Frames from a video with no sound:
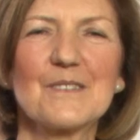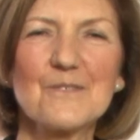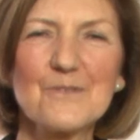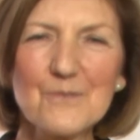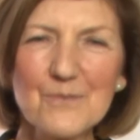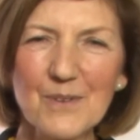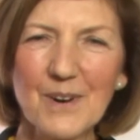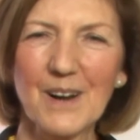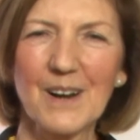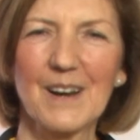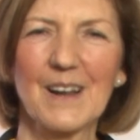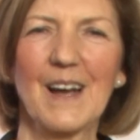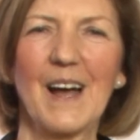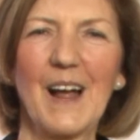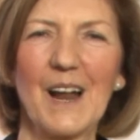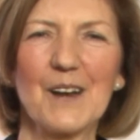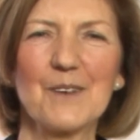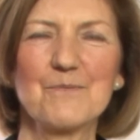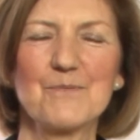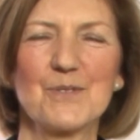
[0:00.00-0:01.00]
will
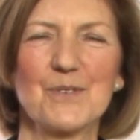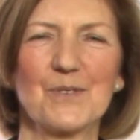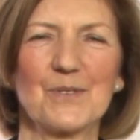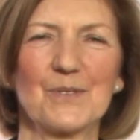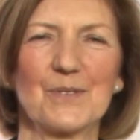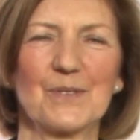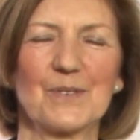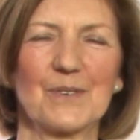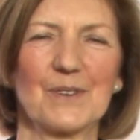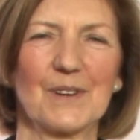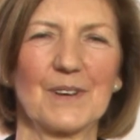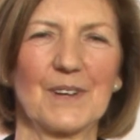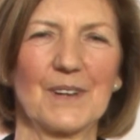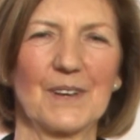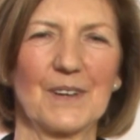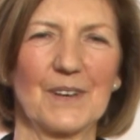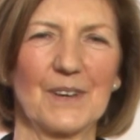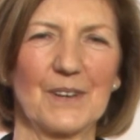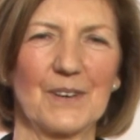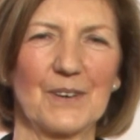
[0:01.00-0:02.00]
help you
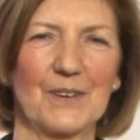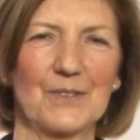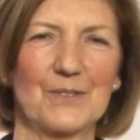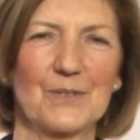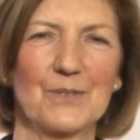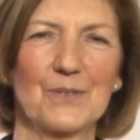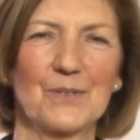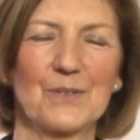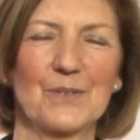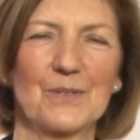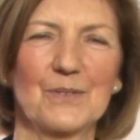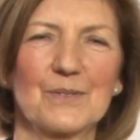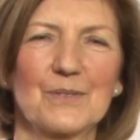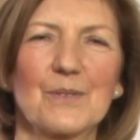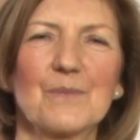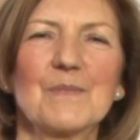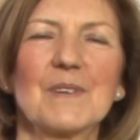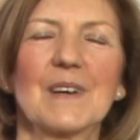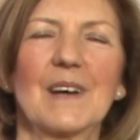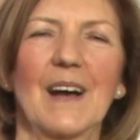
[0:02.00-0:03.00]
Uh, to,
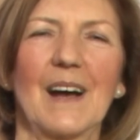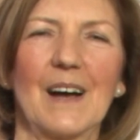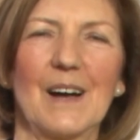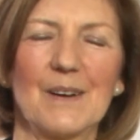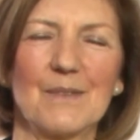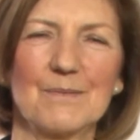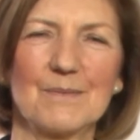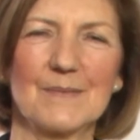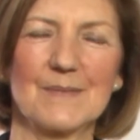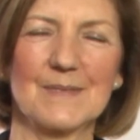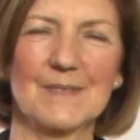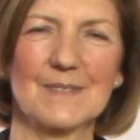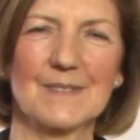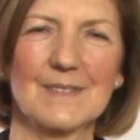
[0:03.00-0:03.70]
to become